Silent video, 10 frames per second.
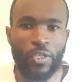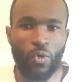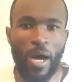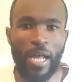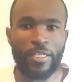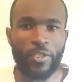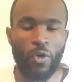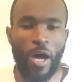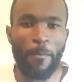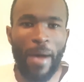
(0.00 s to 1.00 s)
world.
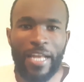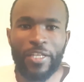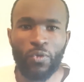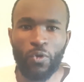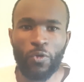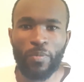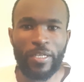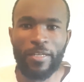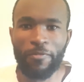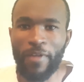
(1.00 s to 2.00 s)
A man should not be
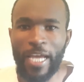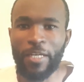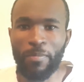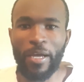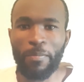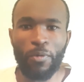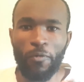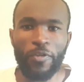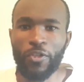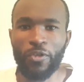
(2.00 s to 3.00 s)
defined by
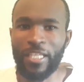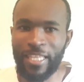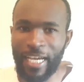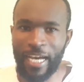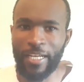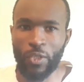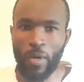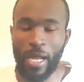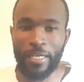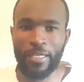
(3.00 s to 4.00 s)
provision in the current
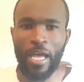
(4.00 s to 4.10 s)
world.